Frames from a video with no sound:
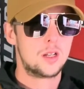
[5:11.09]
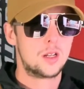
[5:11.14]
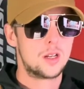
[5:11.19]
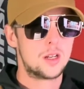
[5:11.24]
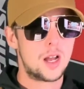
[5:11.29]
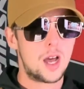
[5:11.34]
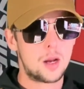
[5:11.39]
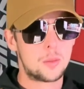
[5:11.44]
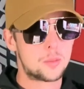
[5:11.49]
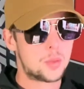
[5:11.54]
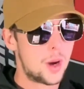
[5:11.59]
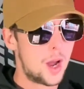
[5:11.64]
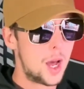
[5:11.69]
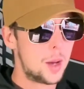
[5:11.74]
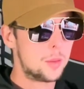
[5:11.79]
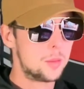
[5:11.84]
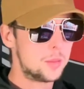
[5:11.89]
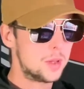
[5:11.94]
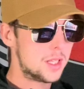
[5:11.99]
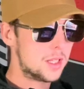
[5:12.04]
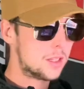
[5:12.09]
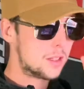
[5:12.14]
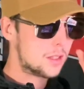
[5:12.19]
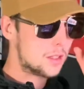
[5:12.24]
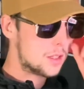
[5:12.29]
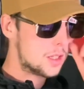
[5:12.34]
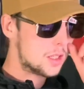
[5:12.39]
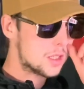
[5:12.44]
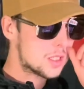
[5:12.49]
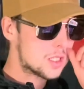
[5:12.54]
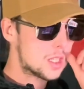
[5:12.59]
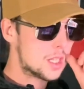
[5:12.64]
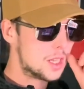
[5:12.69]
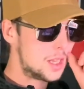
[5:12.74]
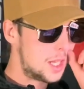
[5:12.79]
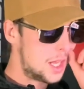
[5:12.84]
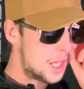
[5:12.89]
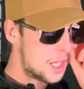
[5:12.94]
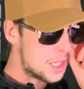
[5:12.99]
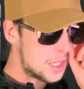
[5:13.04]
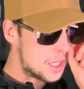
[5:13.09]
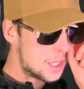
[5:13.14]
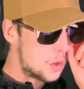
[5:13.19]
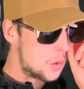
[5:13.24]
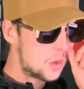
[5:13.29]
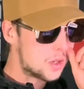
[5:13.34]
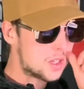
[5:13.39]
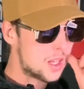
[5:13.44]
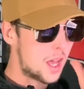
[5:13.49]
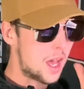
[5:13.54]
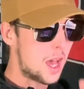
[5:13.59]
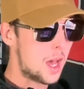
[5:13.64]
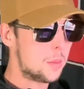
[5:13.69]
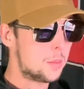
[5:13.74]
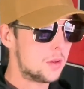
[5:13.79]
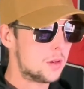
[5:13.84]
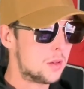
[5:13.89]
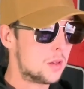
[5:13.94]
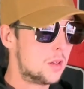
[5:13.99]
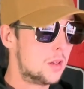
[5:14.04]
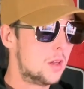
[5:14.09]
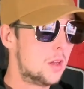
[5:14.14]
Not probably. It's likely going to happen.